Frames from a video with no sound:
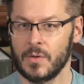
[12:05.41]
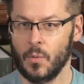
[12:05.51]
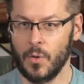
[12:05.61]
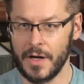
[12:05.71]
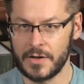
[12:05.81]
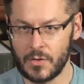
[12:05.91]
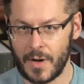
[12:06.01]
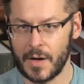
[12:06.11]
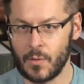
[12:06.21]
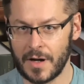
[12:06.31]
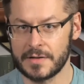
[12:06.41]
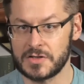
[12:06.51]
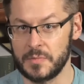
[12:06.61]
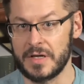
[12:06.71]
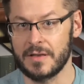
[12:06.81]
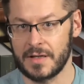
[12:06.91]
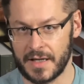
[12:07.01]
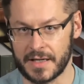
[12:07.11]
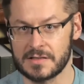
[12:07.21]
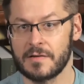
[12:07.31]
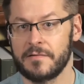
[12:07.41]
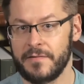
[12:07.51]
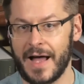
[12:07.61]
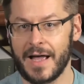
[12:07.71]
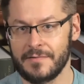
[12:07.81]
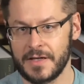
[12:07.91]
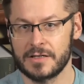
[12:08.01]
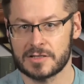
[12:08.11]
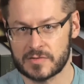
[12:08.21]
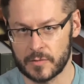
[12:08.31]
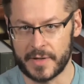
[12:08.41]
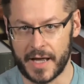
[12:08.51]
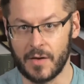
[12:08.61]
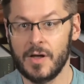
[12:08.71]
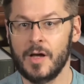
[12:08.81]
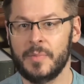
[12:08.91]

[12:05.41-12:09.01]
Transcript: what do I want to be the case 5 years from now?